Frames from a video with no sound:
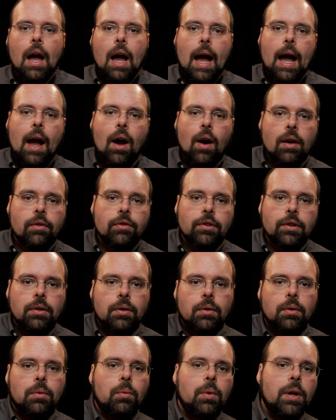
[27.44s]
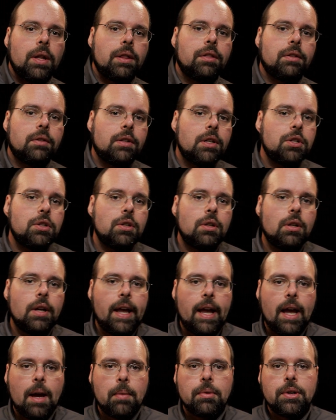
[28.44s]
However, with digital
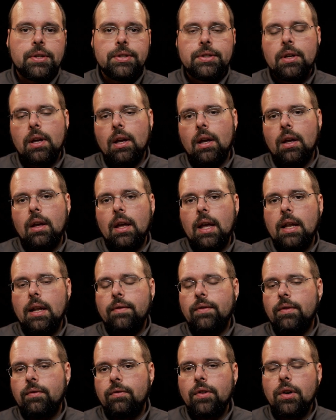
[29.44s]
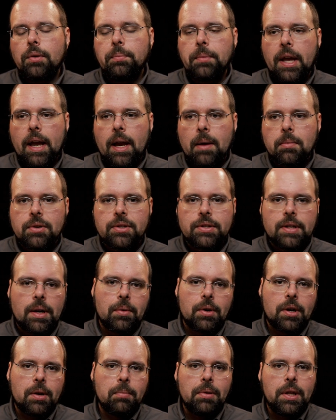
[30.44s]
cameras uh, and even film cameras that
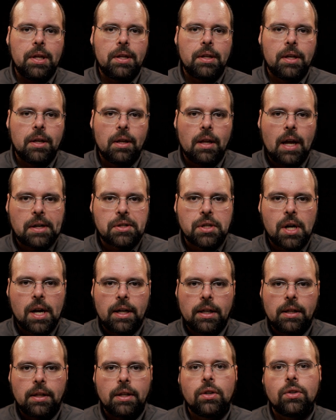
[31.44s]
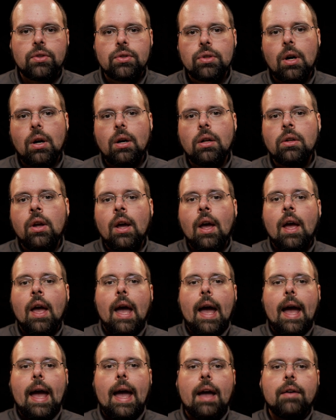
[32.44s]
were completely electronically controlled,
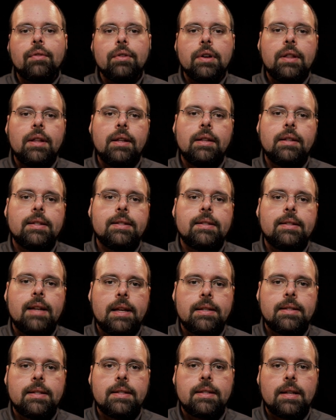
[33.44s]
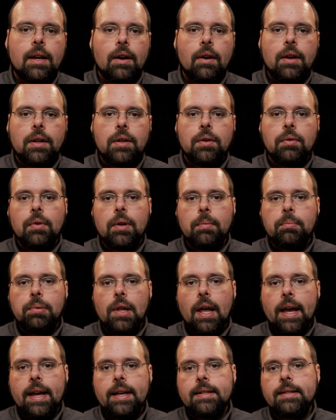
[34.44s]
everything that's necessary to
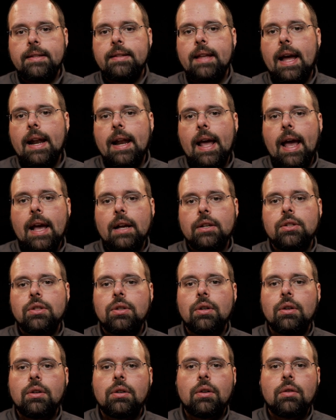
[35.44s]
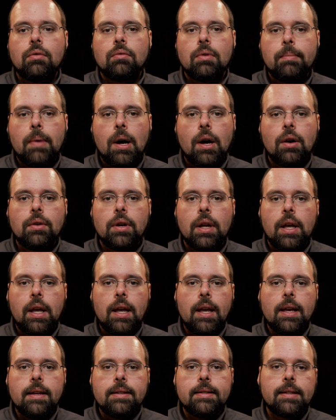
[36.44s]
replace that external remote
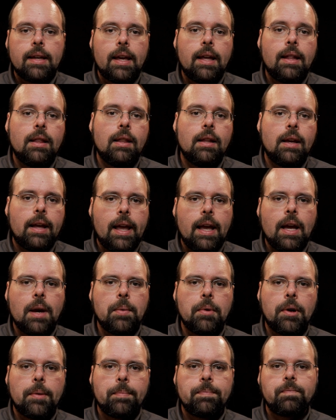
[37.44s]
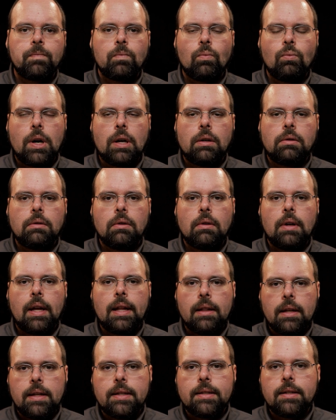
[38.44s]
is in the camera. Well,
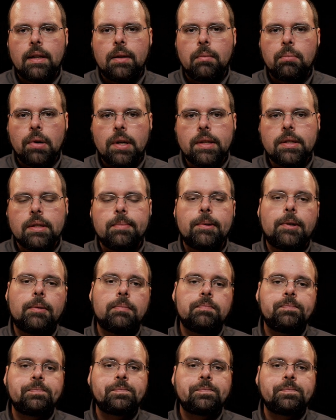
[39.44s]
at least in principle.